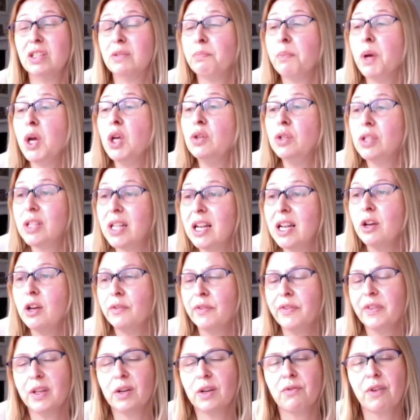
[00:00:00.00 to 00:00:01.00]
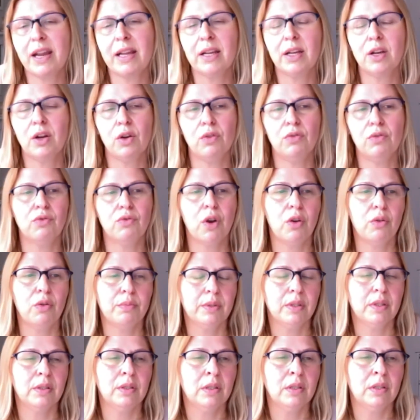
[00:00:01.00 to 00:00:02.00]
mostly of the
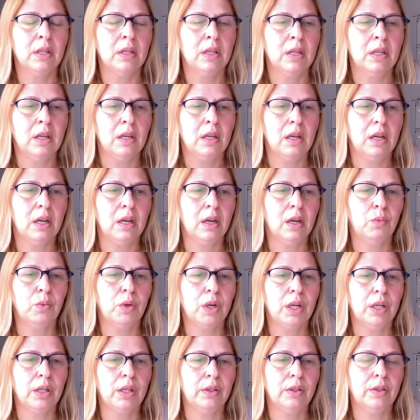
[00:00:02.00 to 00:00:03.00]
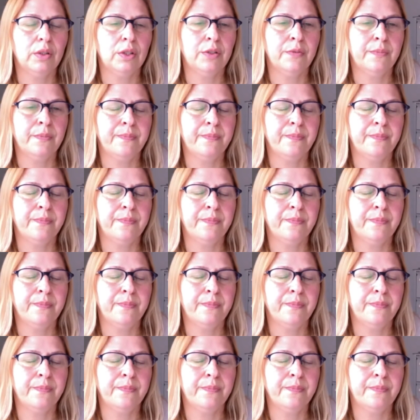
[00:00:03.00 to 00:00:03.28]
Greco-Roman world.